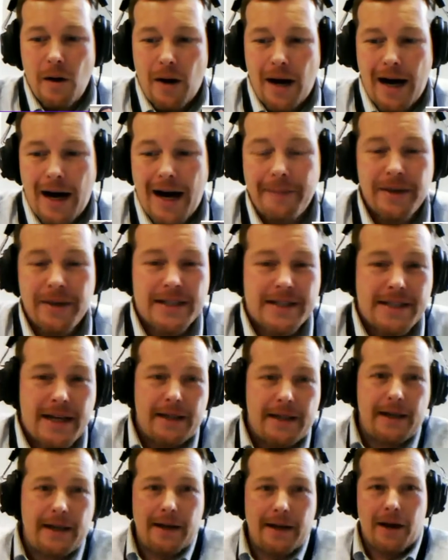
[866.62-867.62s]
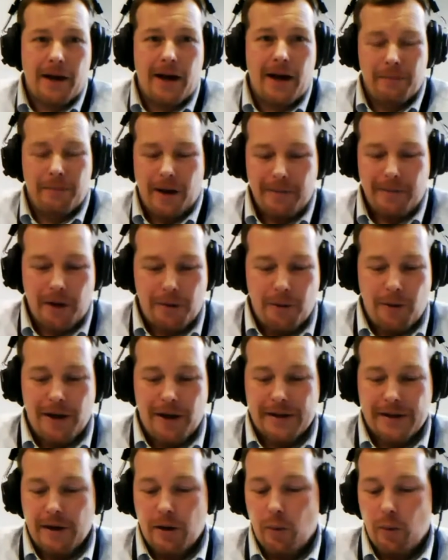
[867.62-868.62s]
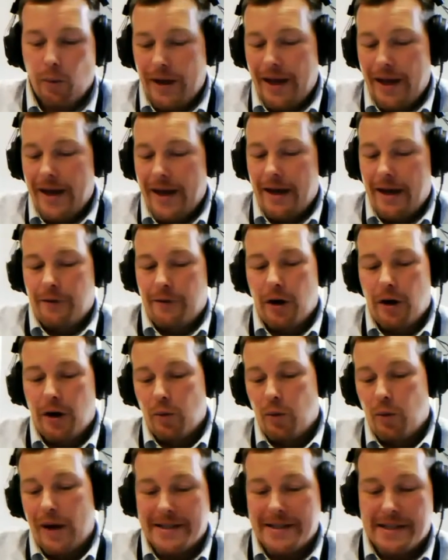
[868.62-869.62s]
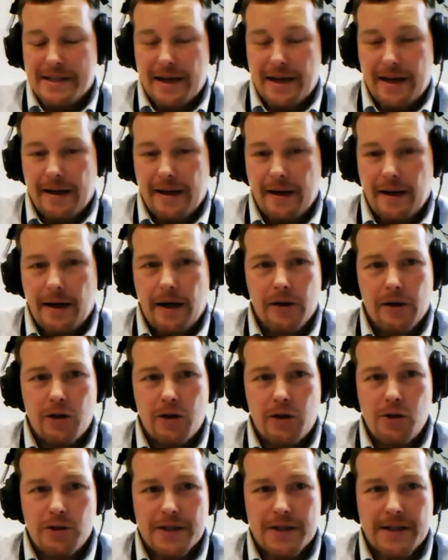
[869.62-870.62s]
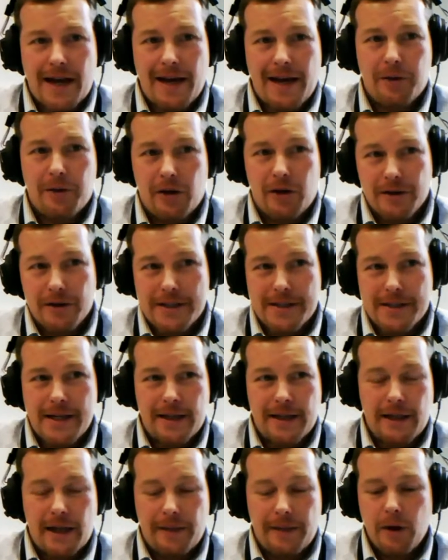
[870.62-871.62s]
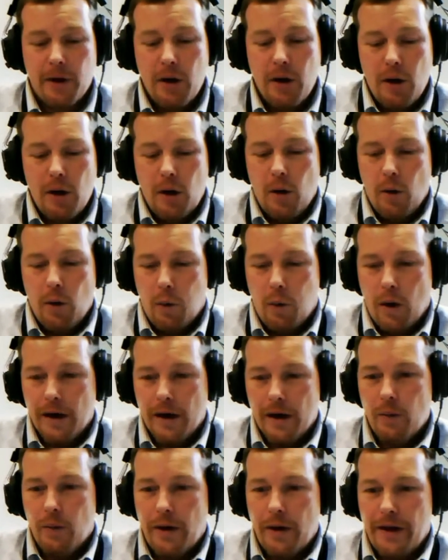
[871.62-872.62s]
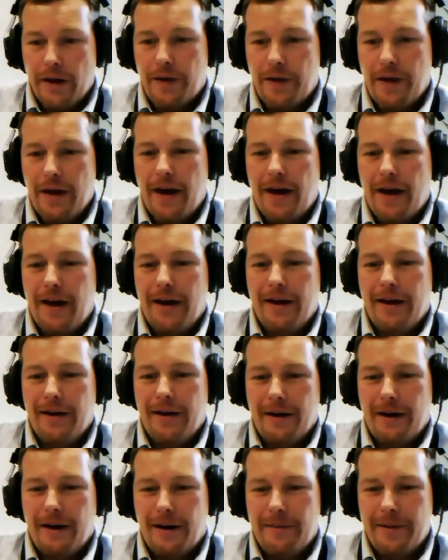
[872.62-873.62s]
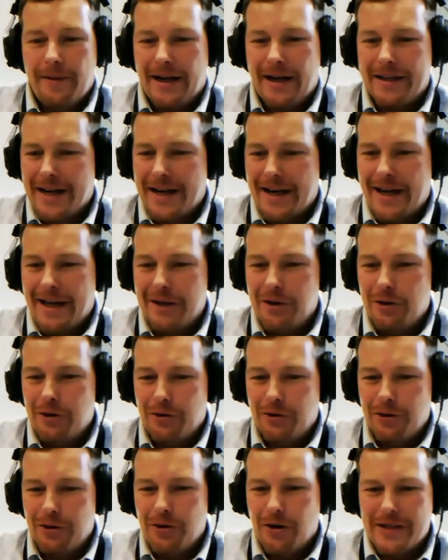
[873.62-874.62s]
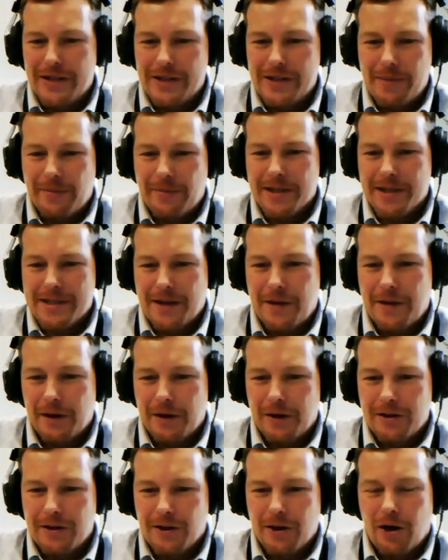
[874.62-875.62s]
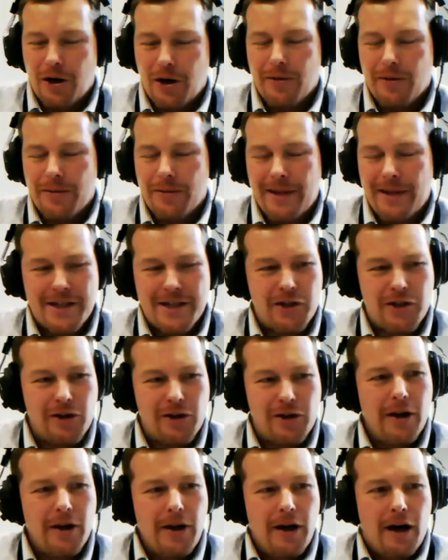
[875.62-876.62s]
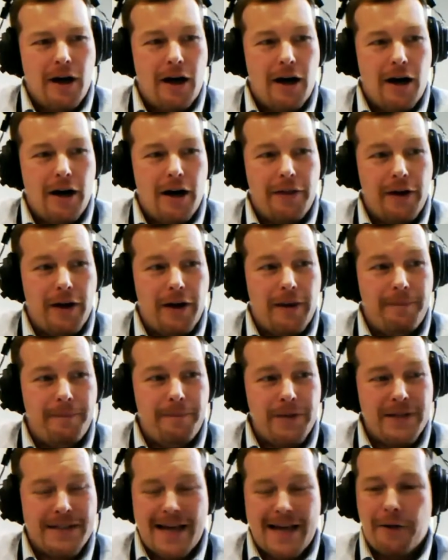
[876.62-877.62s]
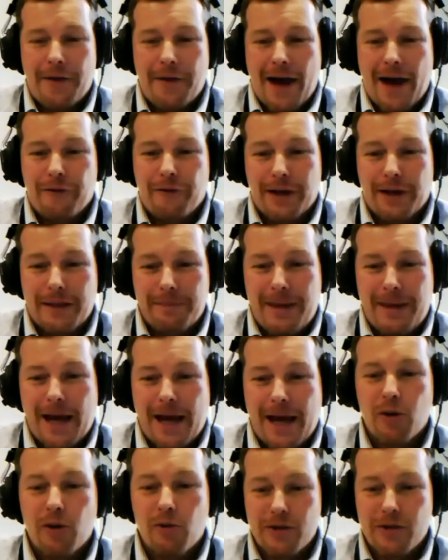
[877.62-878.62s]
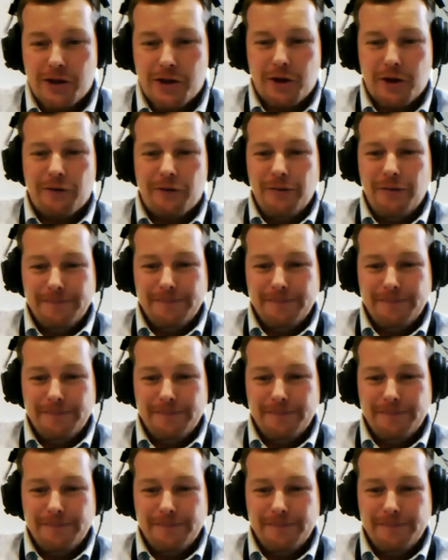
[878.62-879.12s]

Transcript: I'm excited. I'm going to throw out there, we have on Wednesday 2 Skype calls set up. One with and Diane, you know these people because I think you did a call with them last year, the South African Penguin Reserve.